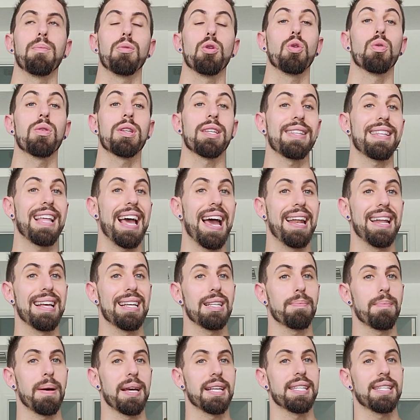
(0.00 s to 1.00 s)
am using that
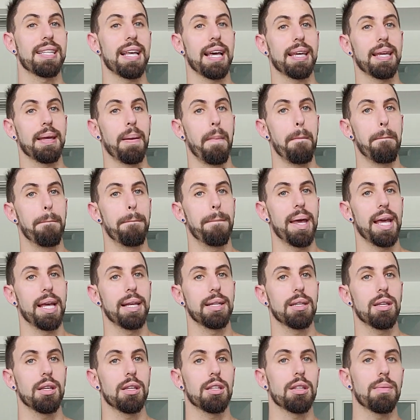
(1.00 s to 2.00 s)
as my second
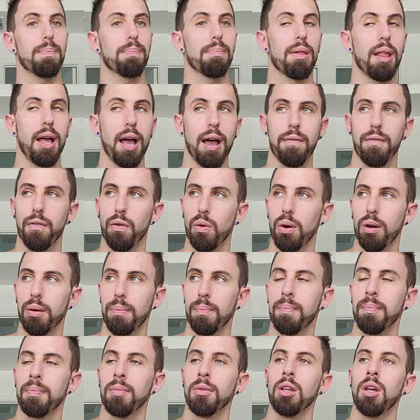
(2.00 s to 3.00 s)
basis
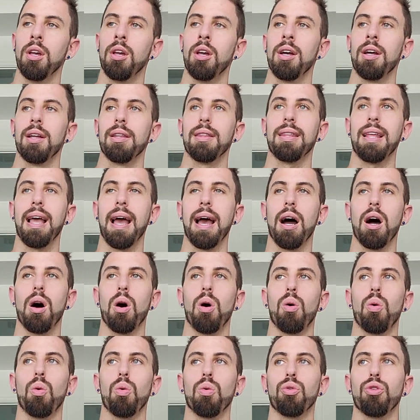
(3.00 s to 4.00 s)
platform.
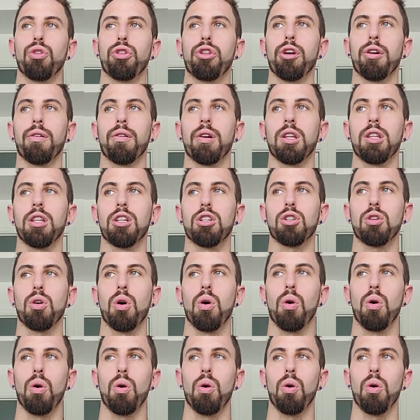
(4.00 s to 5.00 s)
Now, during this
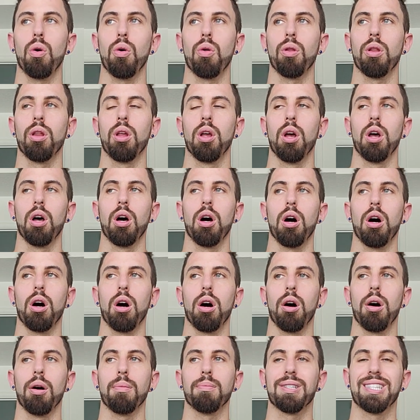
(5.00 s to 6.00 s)
whole
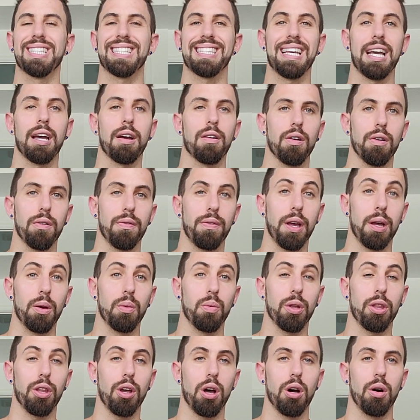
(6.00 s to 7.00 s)
scare event
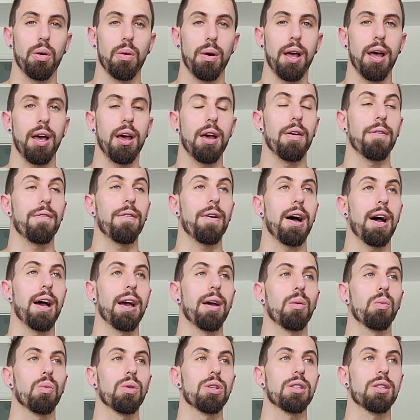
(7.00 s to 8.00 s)
with OF,
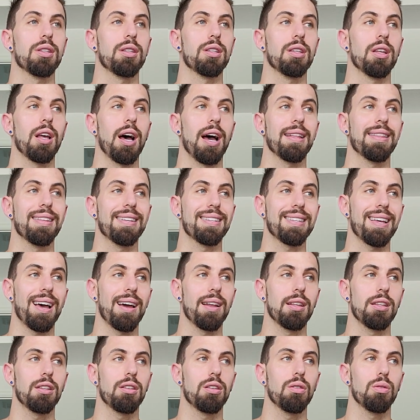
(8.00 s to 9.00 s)
I
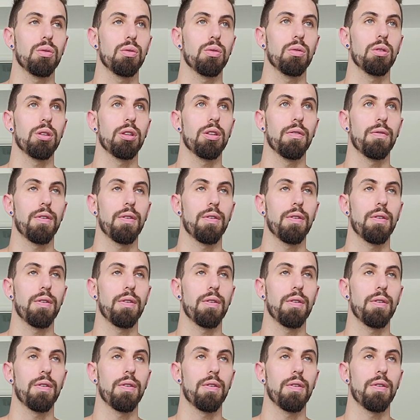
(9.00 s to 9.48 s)
decided to